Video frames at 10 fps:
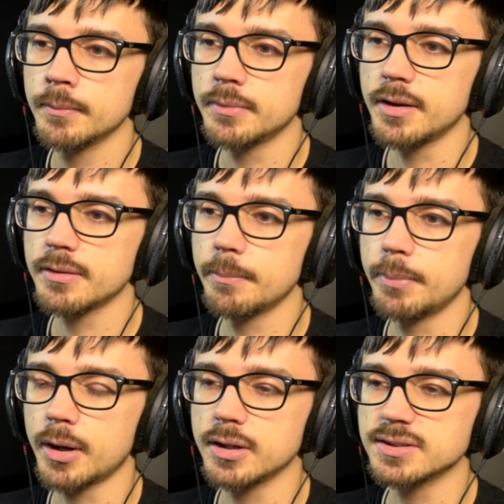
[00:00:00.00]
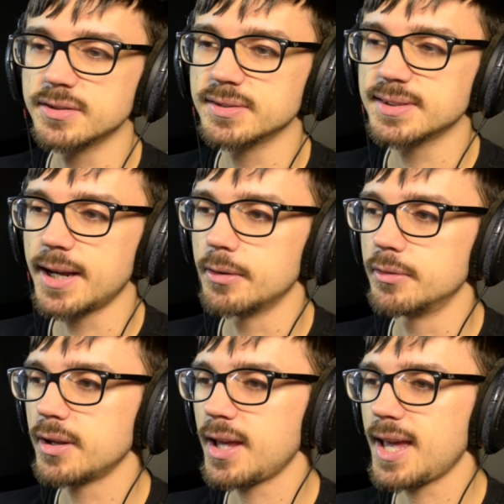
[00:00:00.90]
this percussive
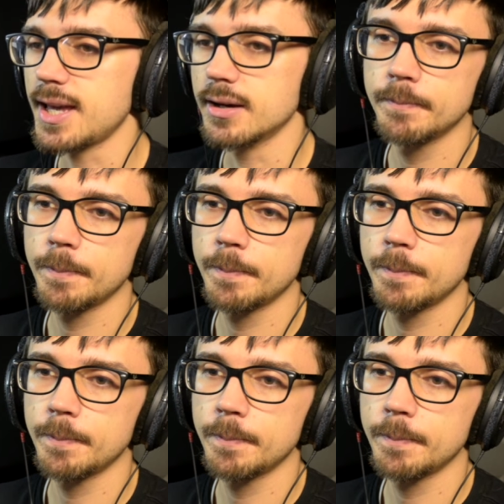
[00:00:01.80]
sound here.